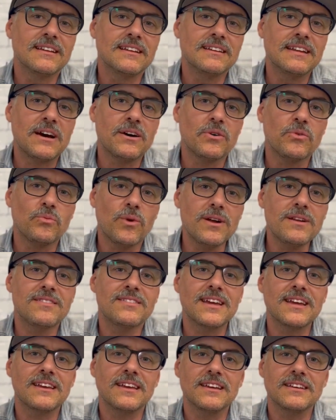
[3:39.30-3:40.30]
Now, one
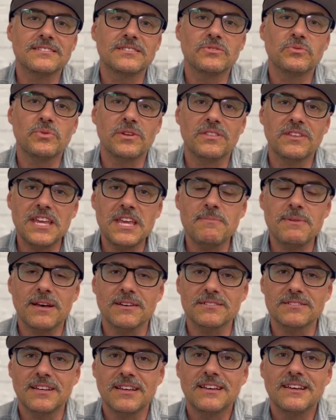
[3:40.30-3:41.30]
thing is with
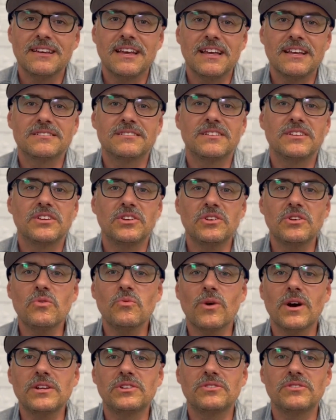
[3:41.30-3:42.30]
emails is you don't
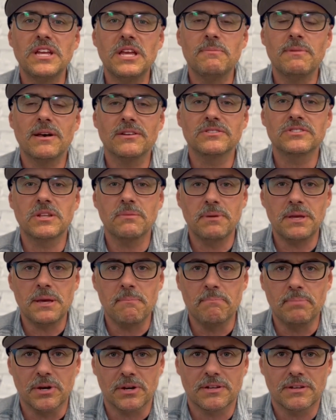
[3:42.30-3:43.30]
want your emails to be a
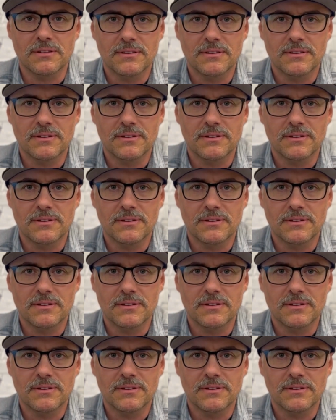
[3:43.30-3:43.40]
book.